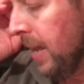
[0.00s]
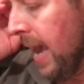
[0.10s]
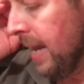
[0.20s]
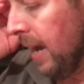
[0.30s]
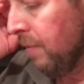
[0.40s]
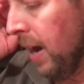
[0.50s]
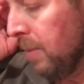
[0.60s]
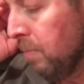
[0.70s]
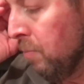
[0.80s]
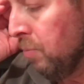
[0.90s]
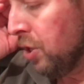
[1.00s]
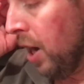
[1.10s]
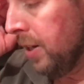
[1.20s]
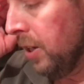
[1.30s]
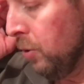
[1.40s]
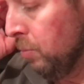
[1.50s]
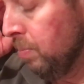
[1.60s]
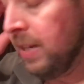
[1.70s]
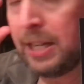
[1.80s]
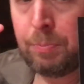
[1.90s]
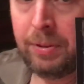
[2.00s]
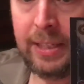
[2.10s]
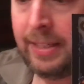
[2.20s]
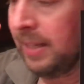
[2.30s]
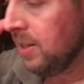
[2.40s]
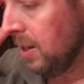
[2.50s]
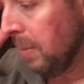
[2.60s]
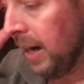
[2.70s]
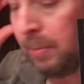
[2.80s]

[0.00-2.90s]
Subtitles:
And I've got Sonya, who desperately needs some kind